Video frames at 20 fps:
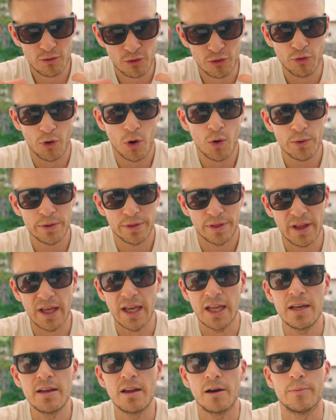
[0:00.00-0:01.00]
growth
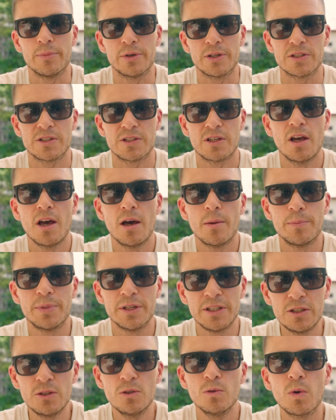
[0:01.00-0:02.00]
in numbers,
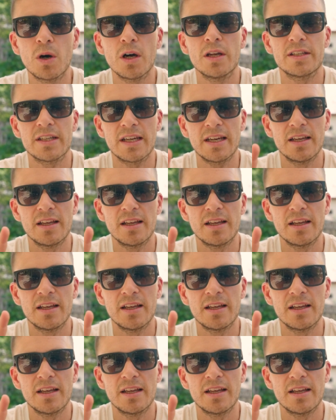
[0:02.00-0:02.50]
but you want